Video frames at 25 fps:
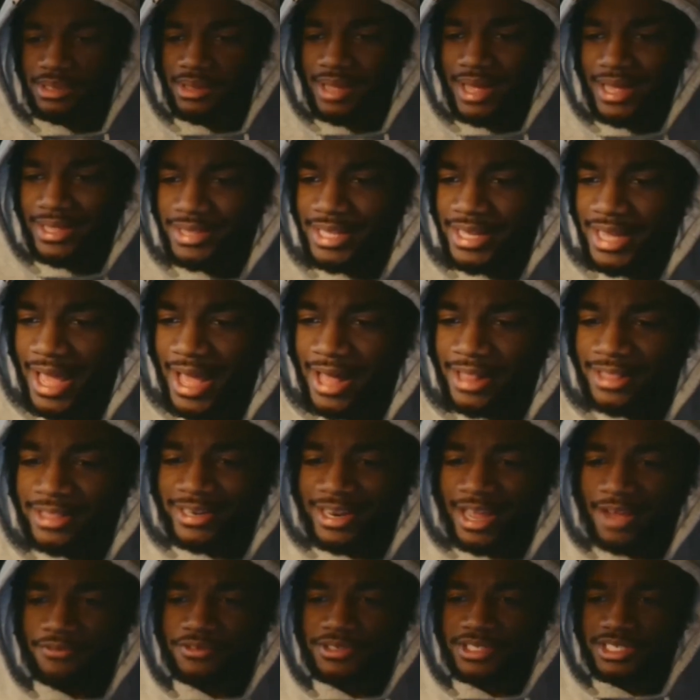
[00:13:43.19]
I think
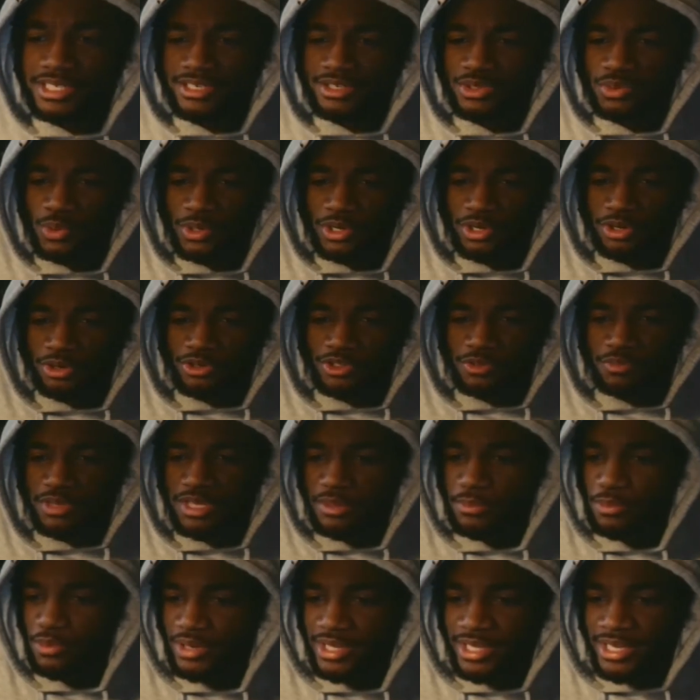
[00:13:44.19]
Allen Iverson is one of those
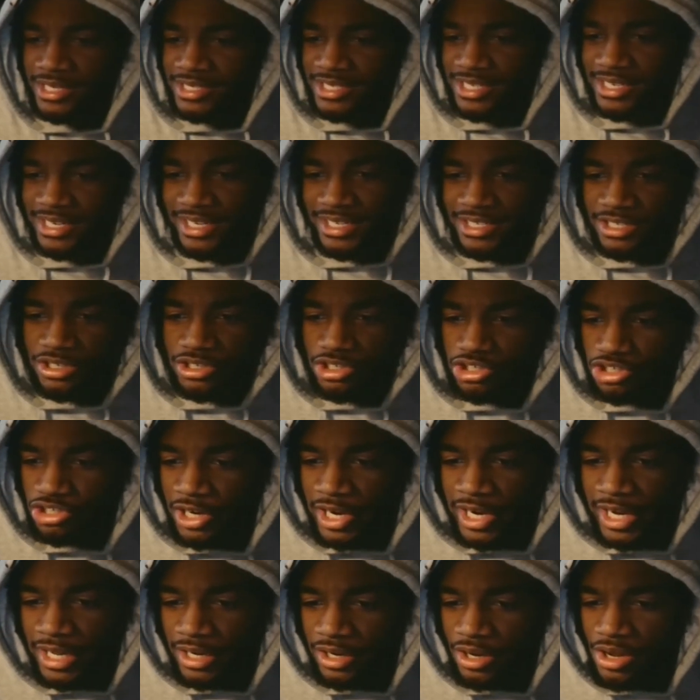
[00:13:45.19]
people. He doesn't need to
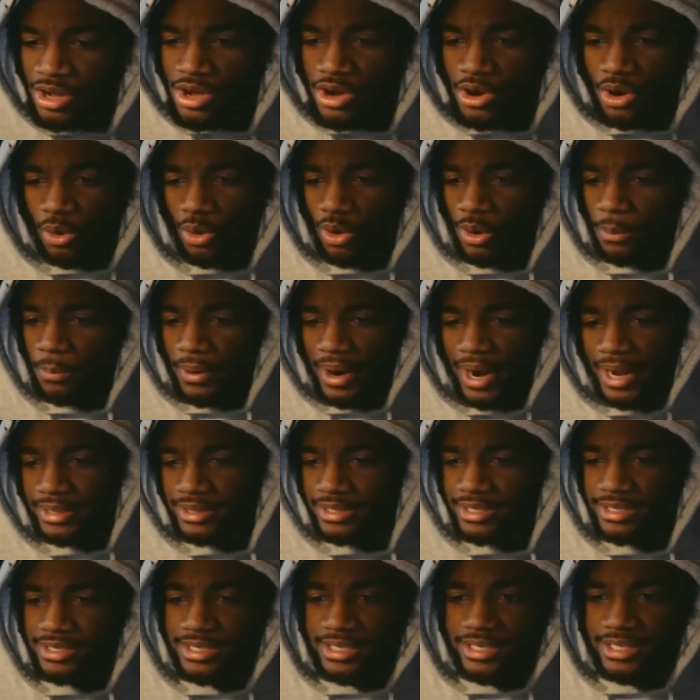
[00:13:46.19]
train or
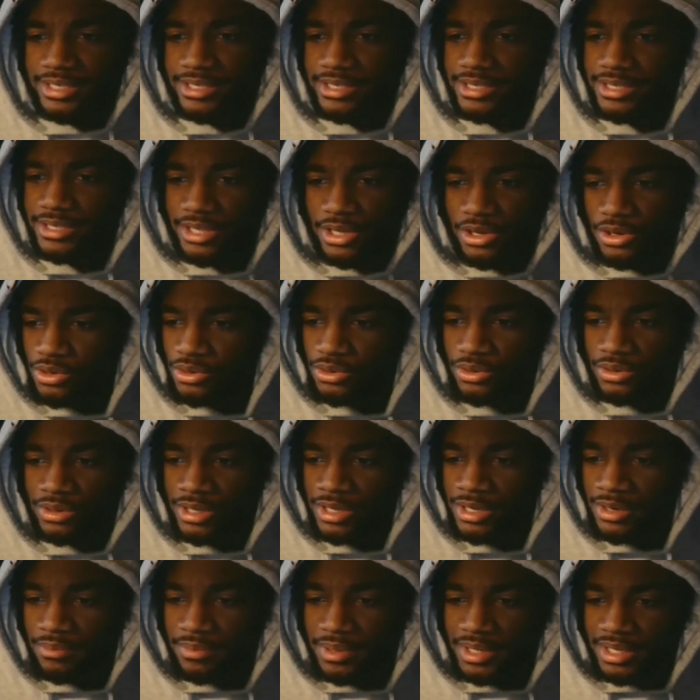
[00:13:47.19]
practice. He's still
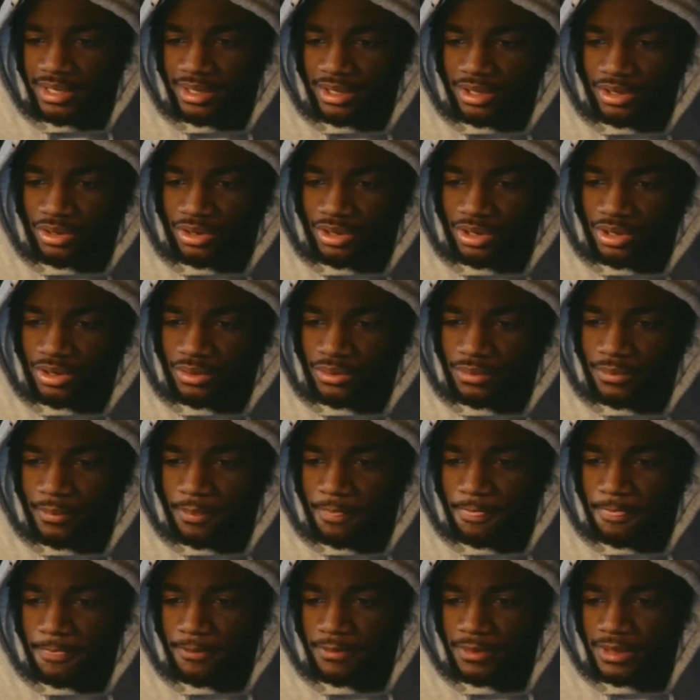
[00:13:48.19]
gonna be, you know,
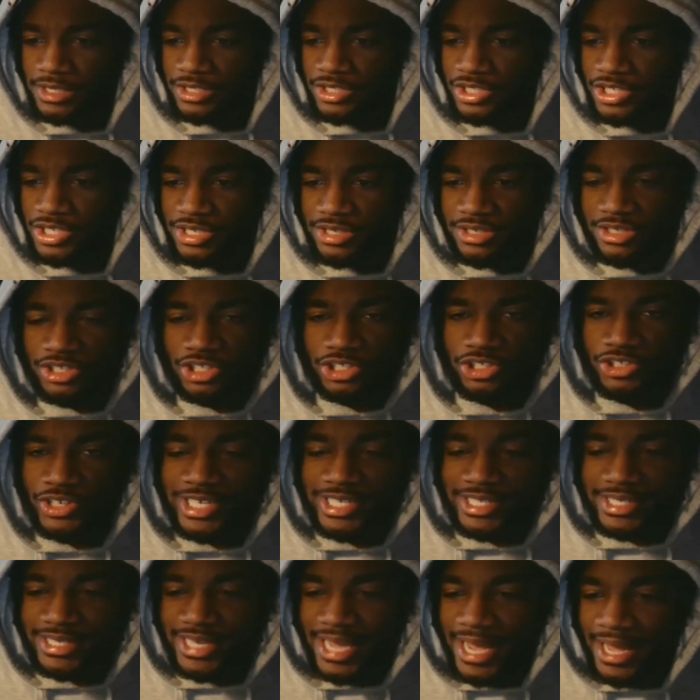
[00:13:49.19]
it's just
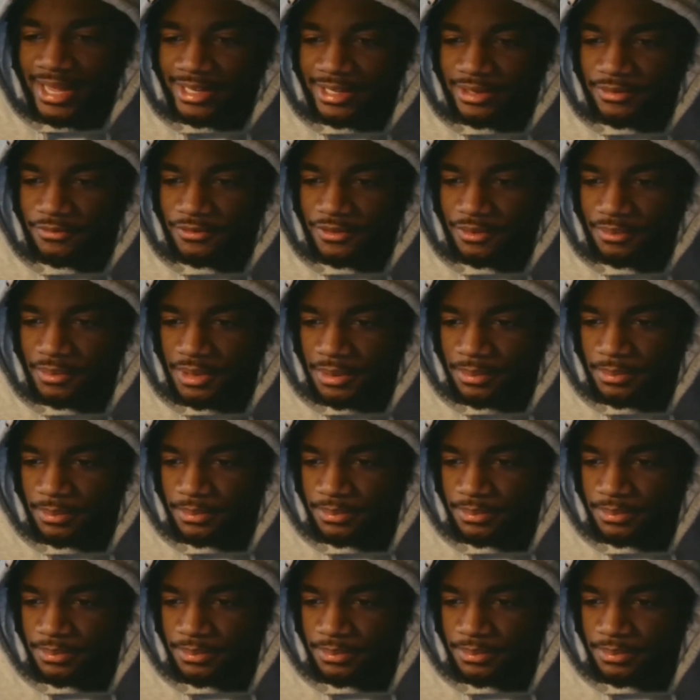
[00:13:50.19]
straight talent from him.